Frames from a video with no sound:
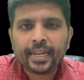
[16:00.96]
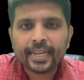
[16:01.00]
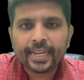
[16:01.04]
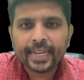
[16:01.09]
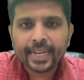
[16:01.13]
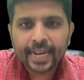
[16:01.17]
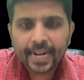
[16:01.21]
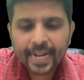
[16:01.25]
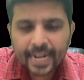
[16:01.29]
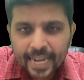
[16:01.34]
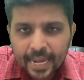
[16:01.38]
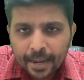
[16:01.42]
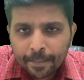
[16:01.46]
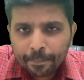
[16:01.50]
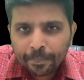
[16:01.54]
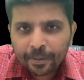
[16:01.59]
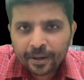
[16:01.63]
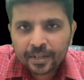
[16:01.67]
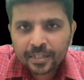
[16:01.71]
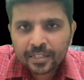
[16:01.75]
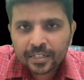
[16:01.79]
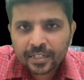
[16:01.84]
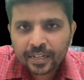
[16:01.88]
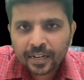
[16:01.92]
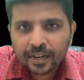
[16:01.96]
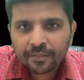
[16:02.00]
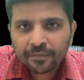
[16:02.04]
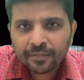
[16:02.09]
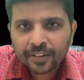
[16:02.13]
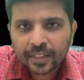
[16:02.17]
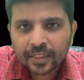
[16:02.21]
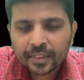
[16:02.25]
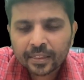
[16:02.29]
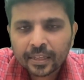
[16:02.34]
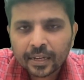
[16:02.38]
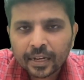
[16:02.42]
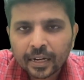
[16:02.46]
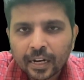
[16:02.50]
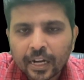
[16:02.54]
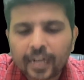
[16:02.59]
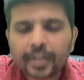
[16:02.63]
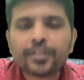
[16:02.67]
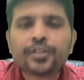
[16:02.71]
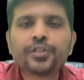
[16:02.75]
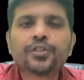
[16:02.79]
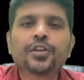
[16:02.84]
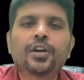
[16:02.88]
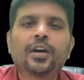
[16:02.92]
any person with
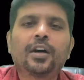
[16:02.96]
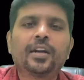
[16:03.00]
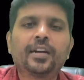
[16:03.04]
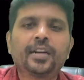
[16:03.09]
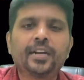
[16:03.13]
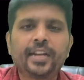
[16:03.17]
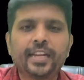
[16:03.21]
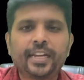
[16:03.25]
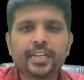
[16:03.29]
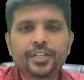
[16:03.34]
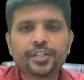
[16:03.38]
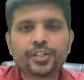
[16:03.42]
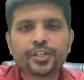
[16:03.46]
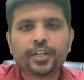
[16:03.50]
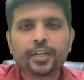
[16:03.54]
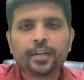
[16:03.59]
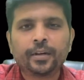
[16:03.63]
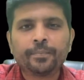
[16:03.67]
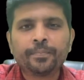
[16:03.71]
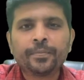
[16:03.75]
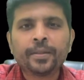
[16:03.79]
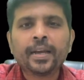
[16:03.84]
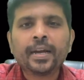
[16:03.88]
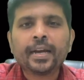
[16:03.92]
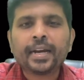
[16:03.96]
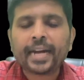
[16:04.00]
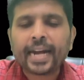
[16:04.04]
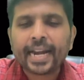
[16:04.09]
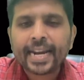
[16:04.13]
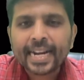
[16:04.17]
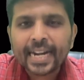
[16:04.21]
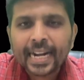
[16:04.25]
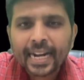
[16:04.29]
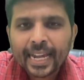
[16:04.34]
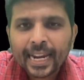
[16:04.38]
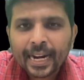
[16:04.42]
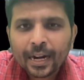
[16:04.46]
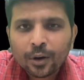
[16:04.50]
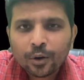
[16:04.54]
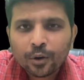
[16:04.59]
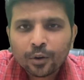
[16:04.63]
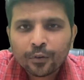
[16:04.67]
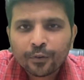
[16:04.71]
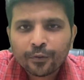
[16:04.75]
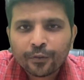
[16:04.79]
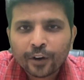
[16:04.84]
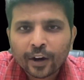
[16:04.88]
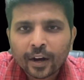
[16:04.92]
consolidation, kindly
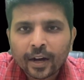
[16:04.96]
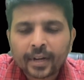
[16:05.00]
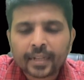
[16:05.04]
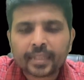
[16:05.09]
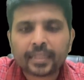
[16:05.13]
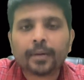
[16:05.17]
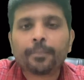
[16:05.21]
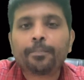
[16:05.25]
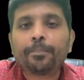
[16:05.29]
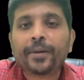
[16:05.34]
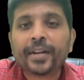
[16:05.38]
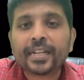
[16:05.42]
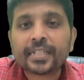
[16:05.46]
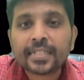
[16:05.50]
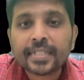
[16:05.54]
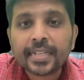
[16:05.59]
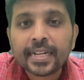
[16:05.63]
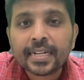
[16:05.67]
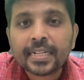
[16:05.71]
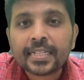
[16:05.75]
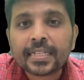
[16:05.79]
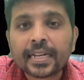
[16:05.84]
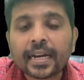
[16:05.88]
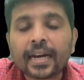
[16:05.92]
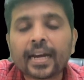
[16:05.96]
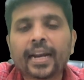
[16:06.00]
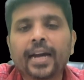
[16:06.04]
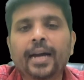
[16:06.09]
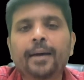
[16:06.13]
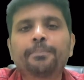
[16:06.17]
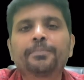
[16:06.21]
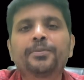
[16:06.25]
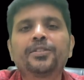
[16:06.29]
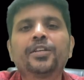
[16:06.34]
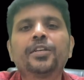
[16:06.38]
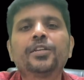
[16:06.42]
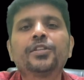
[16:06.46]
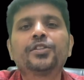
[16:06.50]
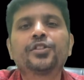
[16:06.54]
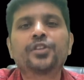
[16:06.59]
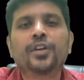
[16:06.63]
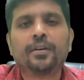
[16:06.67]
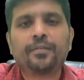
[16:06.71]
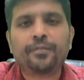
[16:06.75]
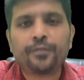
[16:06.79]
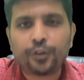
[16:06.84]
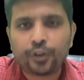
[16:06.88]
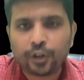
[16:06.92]
look for the presence or absence
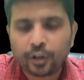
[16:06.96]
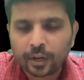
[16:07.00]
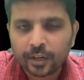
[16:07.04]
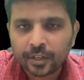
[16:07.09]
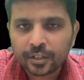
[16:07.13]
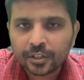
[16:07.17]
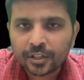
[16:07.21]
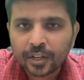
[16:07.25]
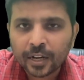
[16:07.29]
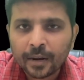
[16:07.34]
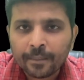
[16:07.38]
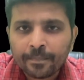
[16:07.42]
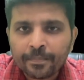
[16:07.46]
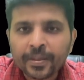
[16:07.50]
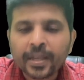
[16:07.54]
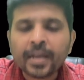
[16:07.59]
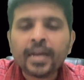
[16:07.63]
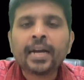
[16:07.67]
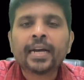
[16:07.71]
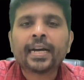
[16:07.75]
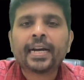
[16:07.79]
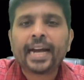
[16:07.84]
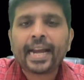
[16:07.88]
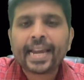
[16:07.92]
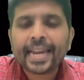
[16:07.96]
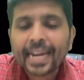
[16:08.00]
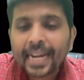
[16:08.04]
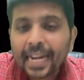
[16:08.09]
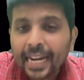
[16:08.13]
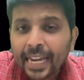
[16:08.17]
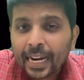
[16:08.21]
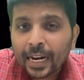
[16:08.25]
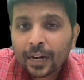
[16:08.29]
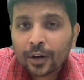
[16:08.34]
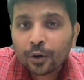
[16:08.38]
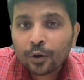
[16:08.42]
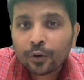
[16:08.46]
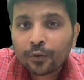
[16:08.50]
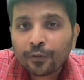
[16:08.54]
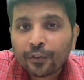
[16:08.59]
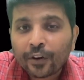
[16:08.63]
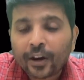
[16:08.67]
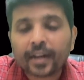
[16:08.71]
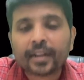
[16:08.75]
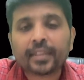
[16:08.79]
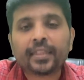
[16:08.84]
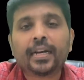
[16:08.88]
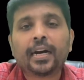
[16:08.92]
of tonsil. Kindly look
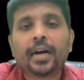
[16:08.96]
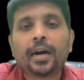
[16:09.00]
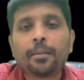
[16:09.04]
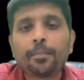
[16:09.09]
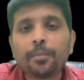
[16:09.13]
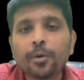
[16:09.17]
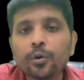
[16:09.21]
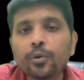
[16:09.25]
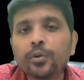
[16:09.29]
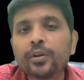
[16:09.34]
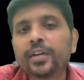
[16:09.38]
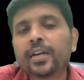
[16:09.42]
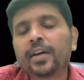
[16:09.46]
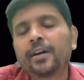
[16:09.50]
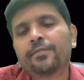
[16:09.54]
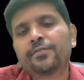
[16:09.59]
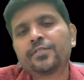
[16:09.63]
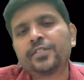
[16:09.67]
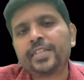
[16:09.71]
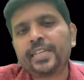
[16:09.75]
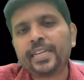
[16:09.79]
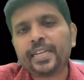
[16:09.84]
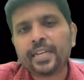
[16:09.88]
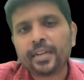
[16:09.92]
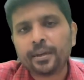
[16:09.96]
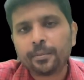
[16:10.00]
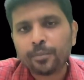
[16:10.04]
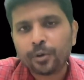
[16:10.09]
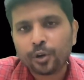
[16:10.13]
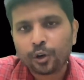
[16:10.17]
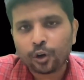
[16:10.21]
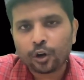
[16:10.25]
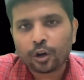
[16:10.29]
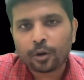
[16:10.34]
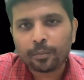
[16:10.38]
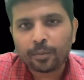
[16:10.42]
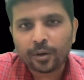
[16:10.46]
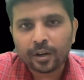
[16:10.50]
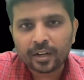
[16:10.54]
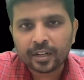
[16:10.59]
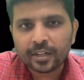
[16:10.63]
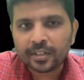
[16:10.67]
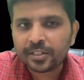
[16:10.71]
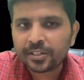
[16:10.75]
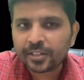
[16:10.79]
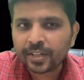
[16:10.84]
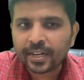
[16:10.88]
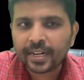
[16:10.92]
for the amount of serum
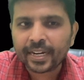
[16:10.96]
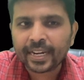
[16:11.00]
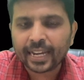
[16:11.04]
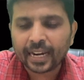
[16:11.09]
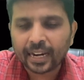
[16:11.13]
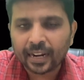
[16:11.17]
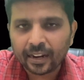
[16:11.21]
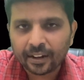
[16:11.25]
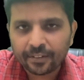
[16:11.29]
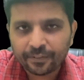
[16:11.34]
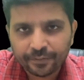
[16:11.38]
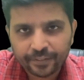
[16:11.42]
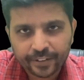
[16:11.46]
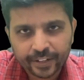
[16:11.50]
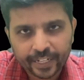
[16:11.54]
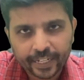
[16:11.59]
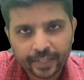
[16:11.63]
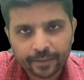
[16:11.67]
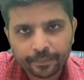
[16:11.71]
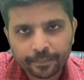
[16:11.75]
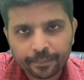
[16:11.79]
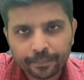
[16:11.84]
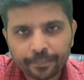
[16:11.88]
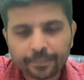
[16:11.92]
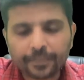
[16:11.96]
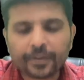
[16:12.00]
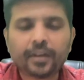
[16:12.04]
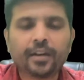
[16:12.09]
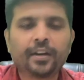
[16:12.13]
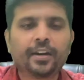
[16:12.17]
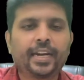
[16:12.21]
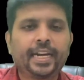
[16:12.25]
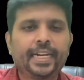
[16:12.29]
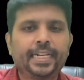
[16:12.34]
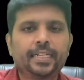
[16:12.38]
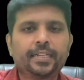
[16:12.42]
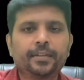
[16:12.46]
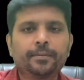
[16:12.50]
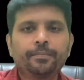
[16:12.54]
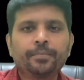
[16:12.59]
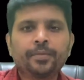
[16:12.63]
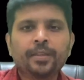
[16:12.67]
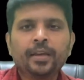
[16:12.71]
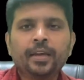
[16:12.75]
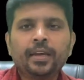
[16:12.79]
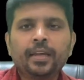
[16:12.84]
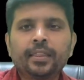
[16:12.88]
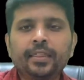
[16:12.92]
globulins in LFT. Right.
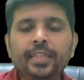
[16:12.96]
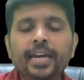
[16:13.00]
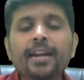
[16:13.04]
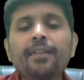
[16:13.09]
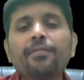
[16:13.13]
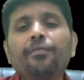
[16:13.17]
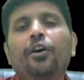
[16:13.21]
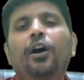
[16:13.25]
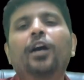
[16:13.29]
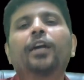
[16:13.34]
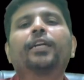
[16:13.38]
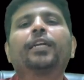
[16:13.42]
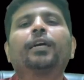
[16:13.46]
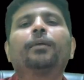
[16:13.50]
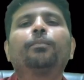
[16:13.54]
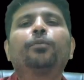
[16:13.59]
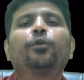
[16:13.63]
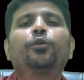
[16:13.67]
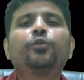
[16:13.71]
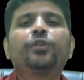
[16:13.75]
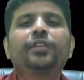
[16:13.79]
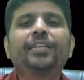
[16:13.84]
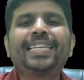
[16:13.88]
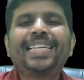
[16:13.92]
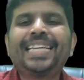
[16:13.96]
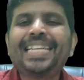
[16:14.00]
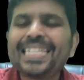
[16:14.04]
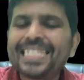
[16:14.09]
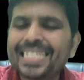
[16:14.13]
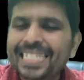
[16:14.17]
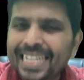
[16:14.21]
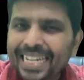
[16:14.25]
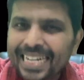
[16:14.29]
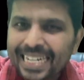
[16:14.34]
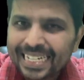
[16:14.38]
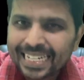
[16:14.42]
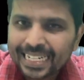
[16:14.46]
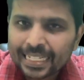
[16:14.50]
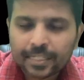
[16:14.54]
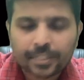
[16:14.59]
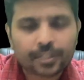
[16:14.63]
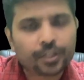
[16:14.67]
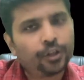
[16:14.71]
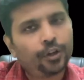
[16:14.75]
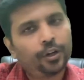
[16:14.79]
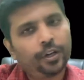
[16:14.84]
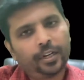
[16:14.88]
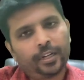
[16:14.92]
Then what about T cell
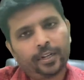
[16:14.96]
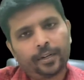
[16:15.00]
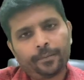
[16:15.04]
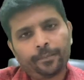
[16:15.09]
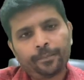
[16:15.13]
disorder?